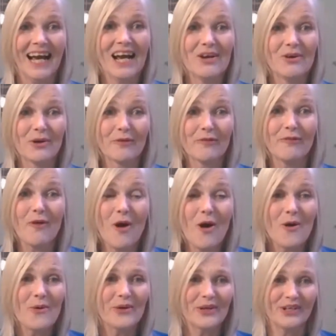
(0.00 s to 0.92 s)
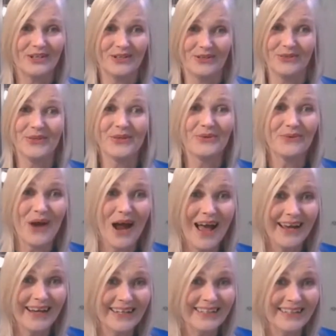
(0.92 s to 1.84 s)
I look forward to the
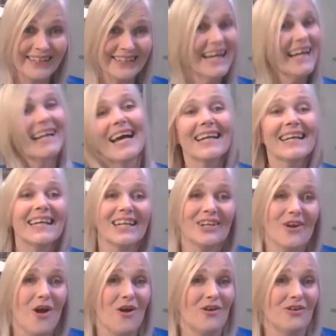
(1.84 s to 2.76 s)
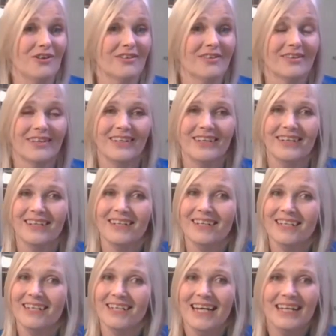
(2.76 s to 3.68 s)
ride, and I cannot,
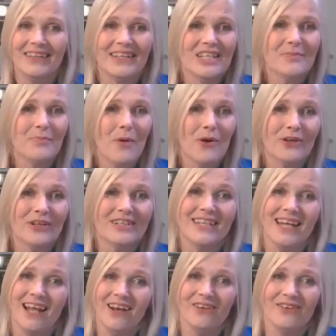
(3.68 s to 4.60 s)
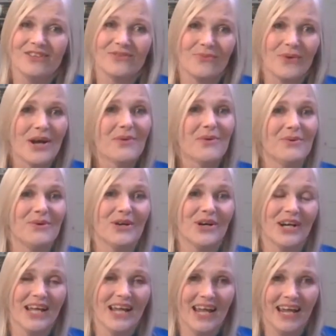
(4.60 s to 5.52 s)
at this point, tell us where we're
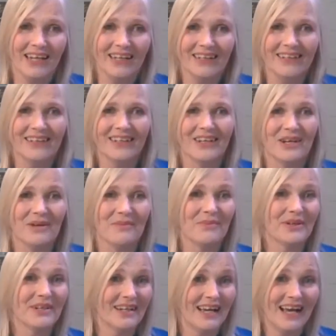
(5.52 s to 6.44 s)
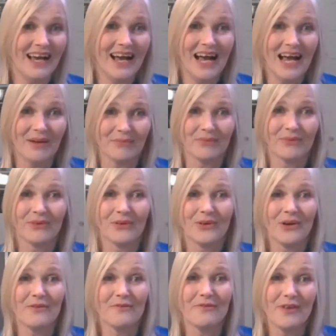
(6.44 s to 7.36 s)
going to end, but I'm
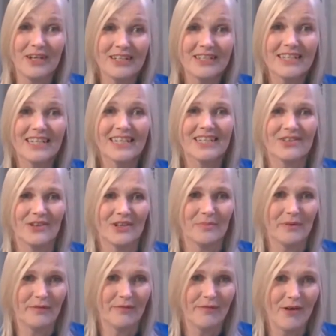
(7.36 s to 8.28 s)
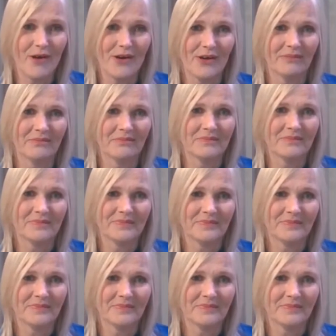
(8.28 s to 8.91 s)
convinced that it's going to be fun.